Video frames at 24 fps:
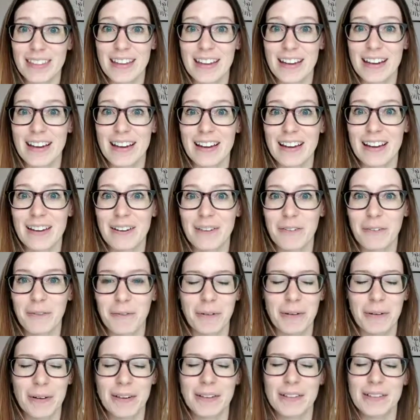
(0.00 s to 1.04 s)
There
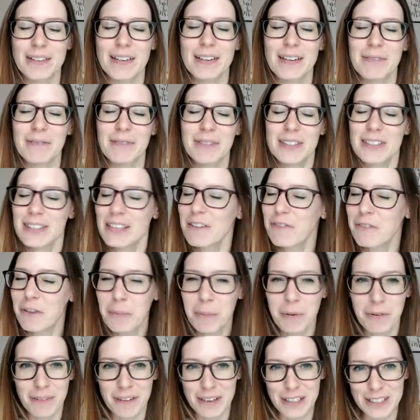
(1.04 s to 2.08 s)
were several
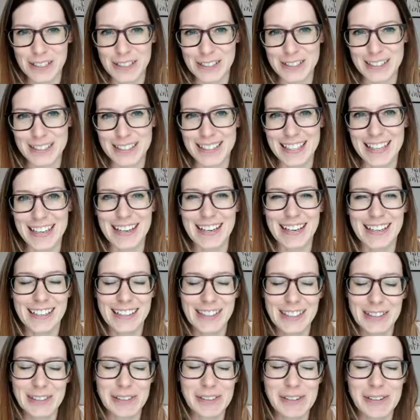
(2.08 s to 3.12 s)
professionals
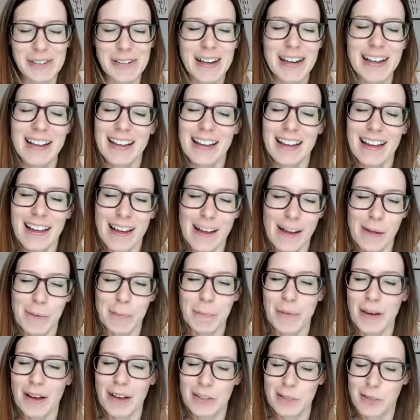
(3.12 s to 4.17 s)
there who help
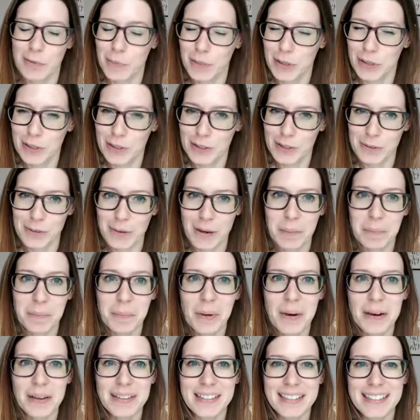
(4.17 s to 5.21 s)
entrepreneurs write
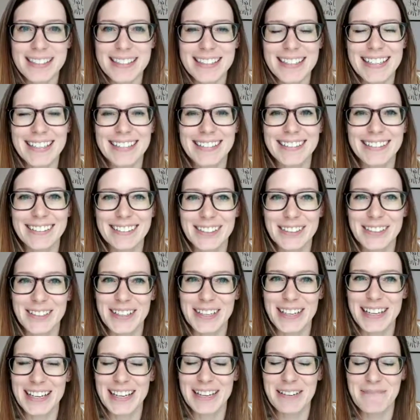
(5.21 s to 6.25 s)
books,
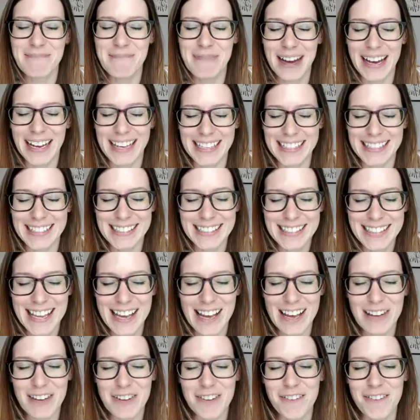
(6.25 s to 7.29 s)
including
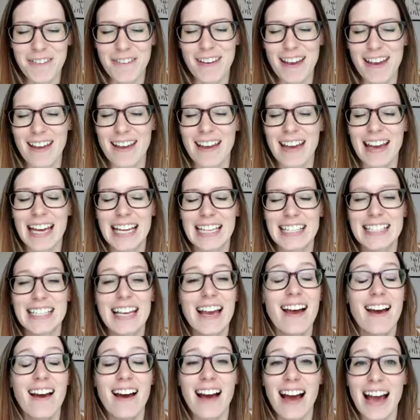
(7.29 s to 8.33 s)
myself. And
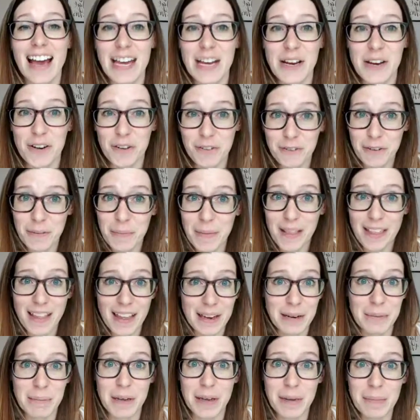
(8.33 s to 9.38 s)
I heard from a
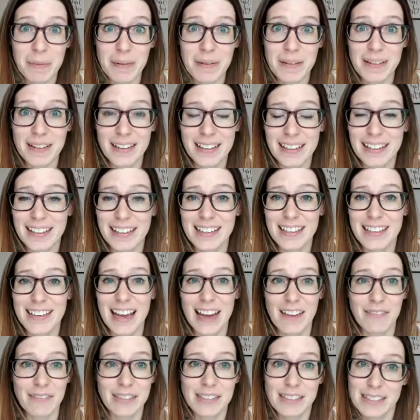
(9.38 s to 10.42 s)
lot of people in
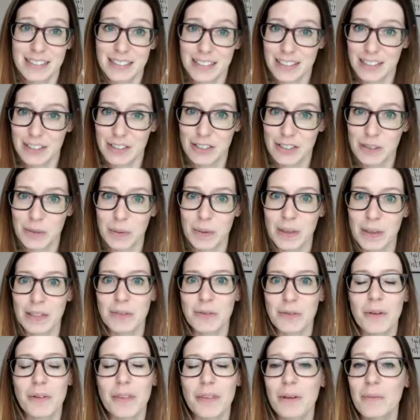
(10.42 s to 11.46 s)
having discussions when I
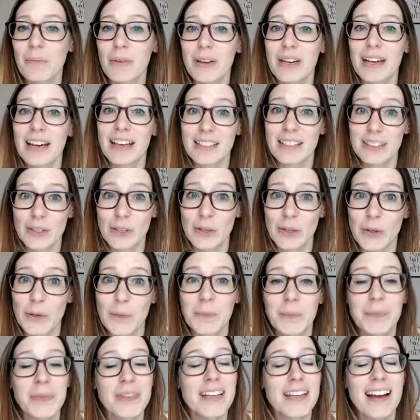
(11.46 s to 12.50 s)
told them what I do
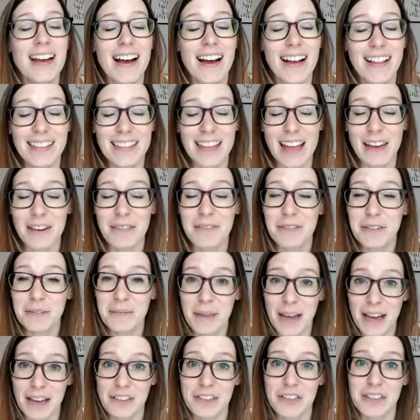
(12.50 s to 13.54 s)
a lot of them
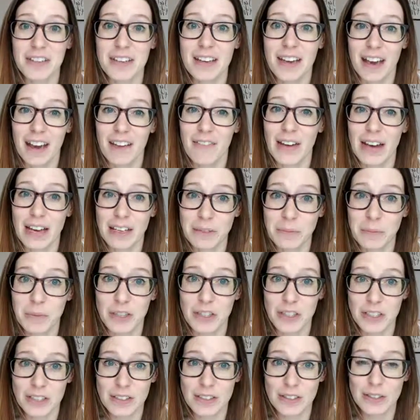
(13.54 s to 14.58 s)
actually have
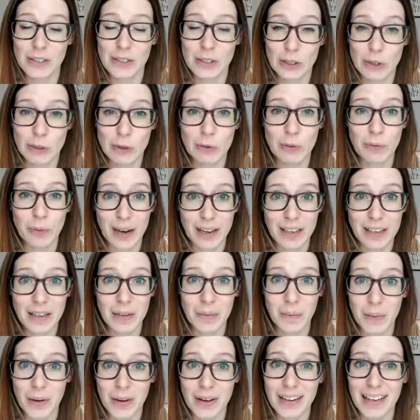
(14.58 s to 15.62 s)
aspirations to write a
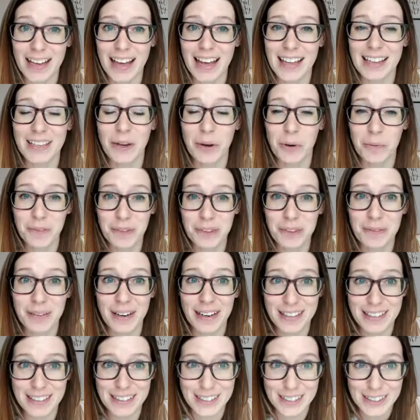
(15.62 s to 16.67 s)
book and hopefully
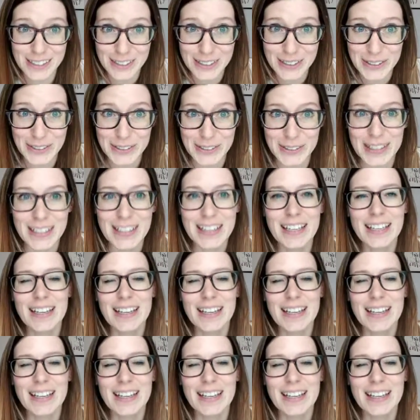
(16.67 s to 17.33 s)
write it soon.